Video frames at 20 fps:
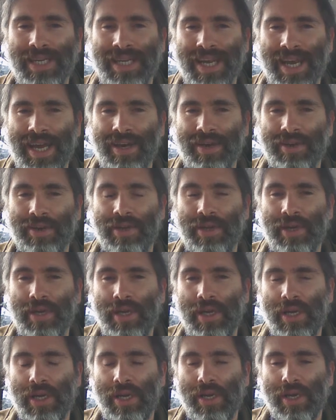down
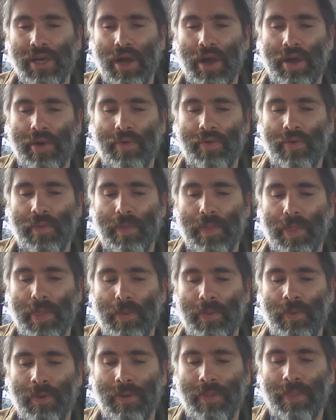kind of
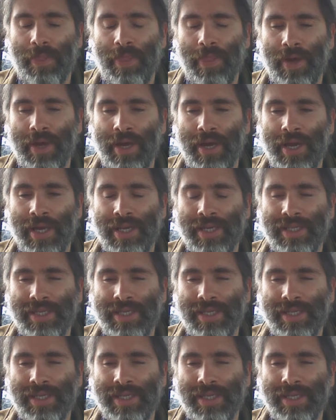what their